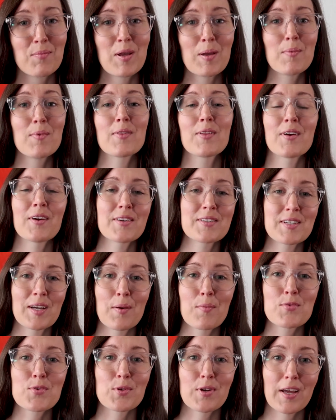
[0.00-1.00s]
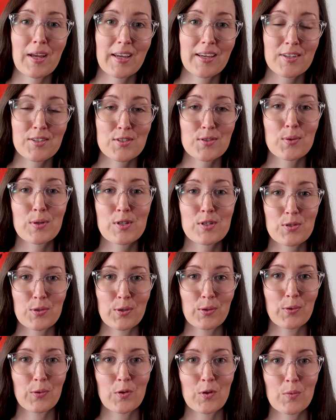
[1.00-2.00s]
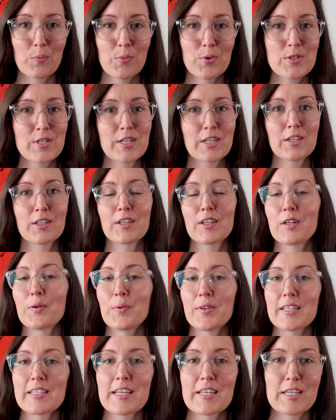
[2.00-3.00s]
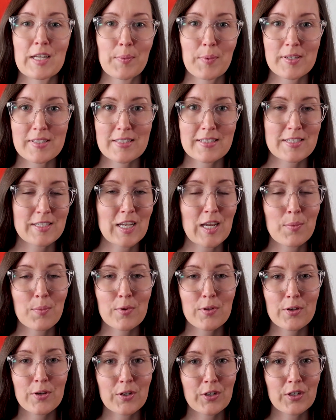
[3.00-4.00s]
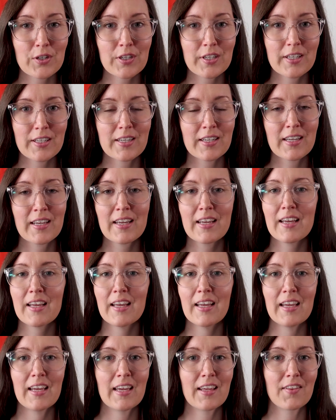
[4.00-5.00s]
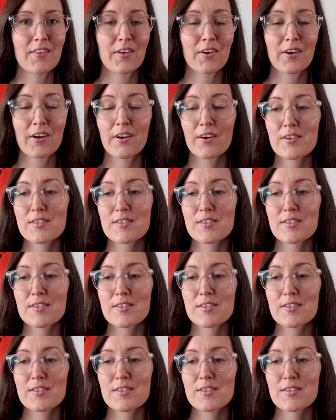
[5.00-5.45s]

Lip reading: maybe there are times when I do enjoy Holdem, particularly when the dynamics of the table are good and there are